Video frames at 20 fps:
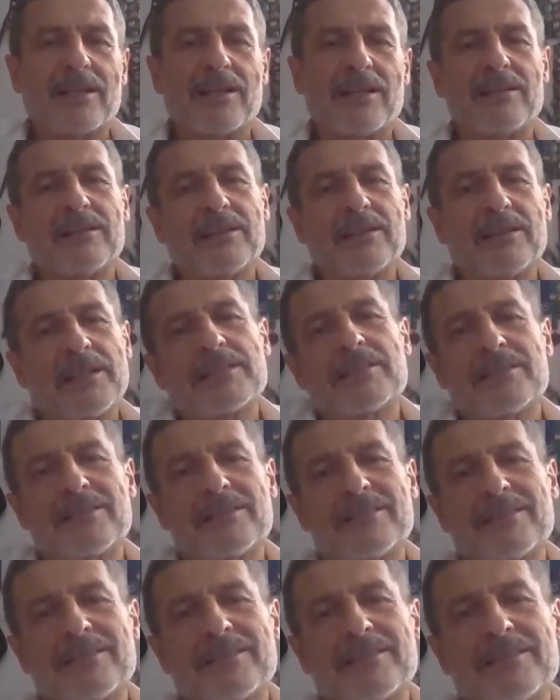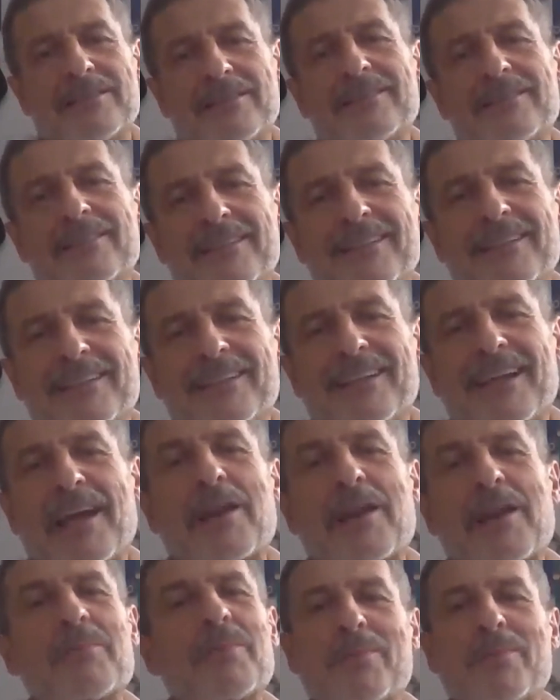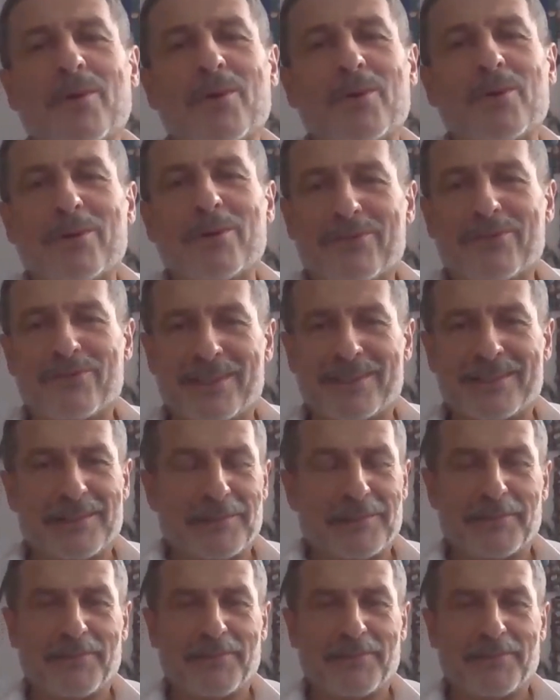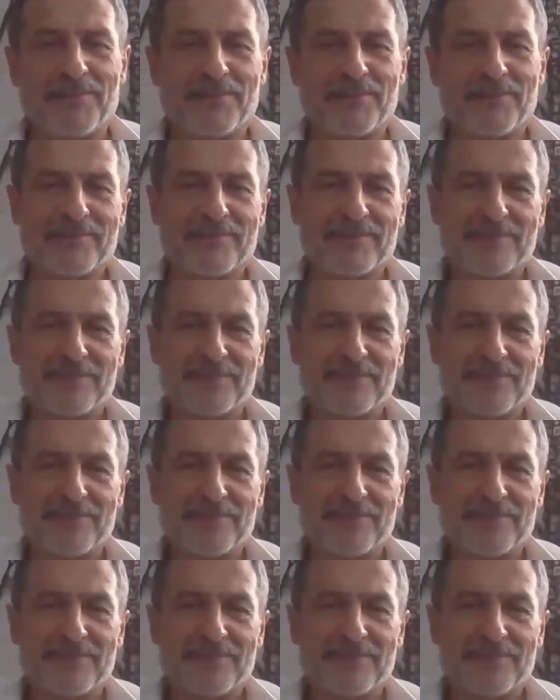high technical. It's I remember all of it.